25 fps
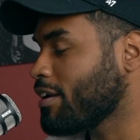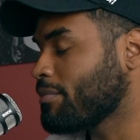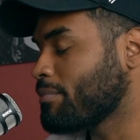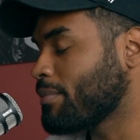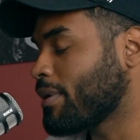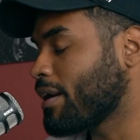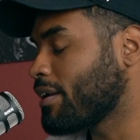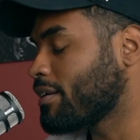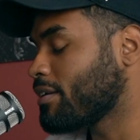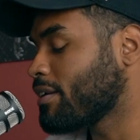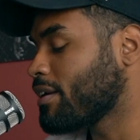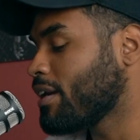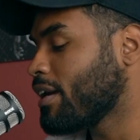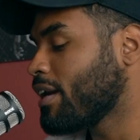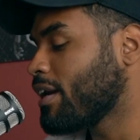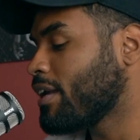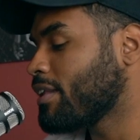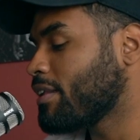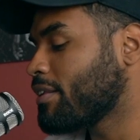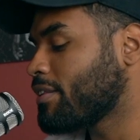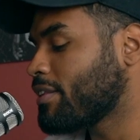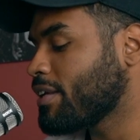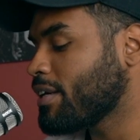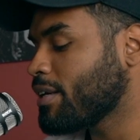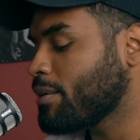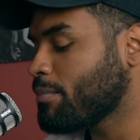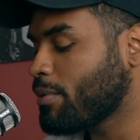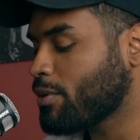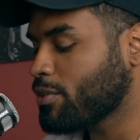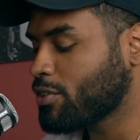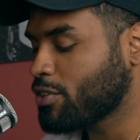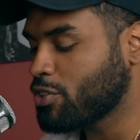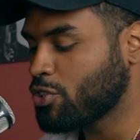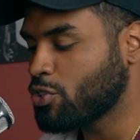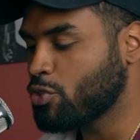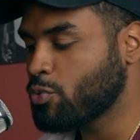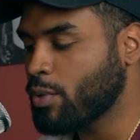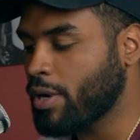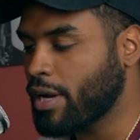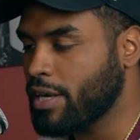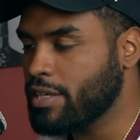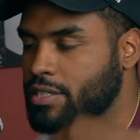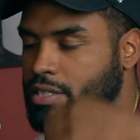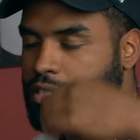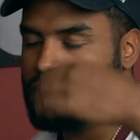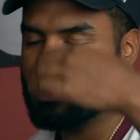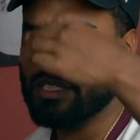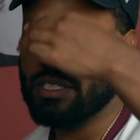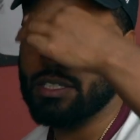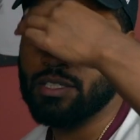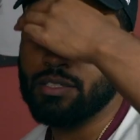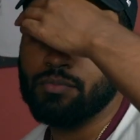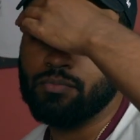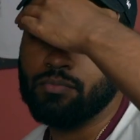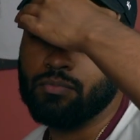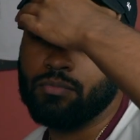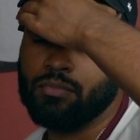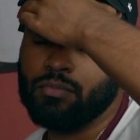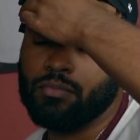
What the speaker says: Hey man, the thing about the U.S. is